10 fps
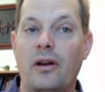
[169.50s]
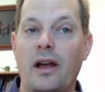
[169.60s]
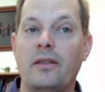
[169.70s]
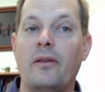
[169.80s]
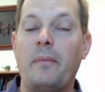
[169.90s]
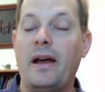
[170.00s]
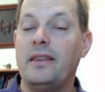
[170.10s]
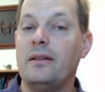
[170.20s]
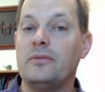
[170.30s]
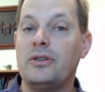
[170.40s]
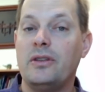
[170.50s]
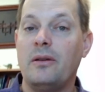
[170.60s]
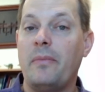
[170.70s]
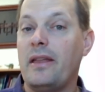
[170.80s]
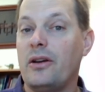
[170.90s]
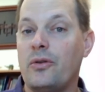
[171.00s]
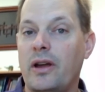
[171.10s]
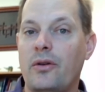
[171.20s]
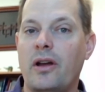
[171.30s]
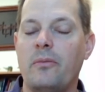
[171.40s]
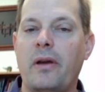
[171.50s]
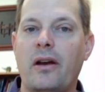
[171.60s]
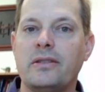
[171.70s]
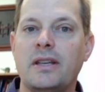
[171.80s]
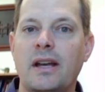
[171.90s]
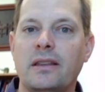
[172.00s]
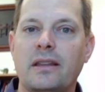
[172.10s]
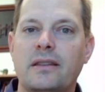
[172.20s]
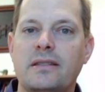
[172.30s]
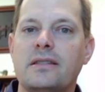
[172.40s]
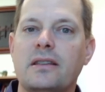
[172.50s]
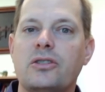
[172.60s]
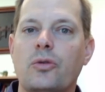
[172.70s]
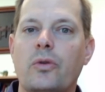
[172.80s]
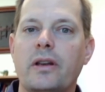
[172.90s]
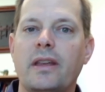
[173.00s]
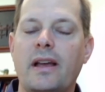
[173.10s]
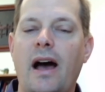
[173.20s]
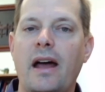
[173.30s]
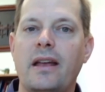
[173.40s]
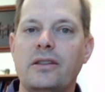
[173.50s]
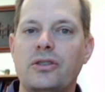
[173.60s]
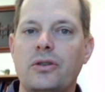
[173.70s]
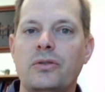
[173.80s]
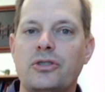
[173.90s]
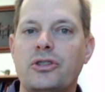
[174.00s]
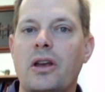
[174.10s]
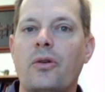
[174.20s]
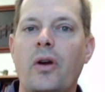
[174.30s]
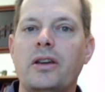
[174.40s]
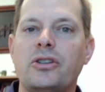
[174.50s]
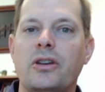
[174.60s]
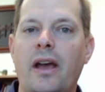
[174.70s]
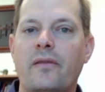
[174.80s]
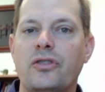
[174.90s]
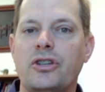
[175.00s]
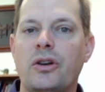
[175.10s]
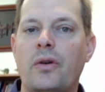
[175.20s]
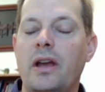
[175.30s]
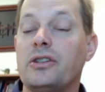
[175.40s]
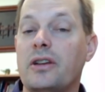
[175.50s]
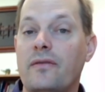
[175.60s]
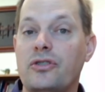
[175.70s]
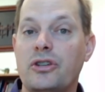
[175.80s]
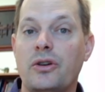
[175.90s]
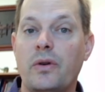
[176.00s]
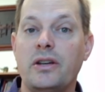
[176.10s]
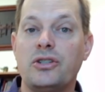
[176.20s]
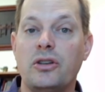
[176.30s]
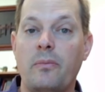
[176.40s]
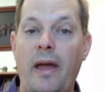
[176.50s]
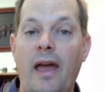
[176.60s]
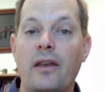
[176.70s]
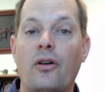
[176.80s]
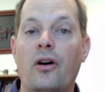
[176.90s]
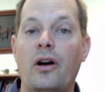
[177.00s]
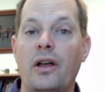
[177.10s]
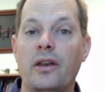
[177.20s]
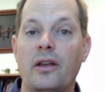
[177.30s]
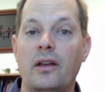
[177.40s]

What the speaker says: and by their great-grandparents, that this is a story that God has used generation after generation after generation to hand on